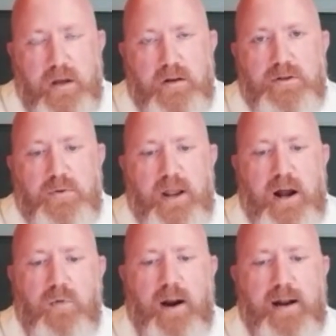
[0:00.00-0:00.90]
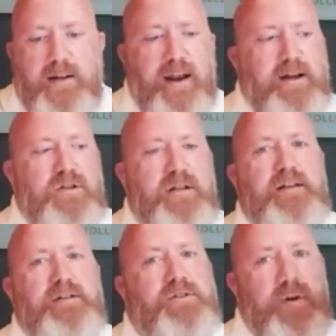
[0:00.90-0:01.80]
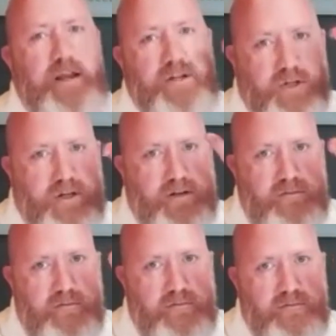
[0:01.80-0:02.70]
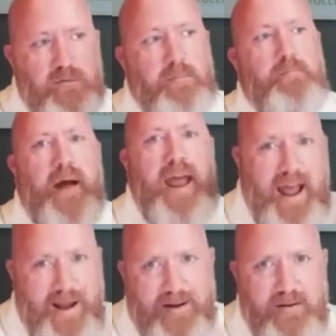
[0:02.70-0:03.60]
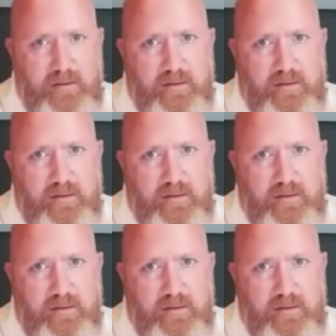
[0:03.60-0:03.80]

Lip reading: So now Rhett could actually get his donation back,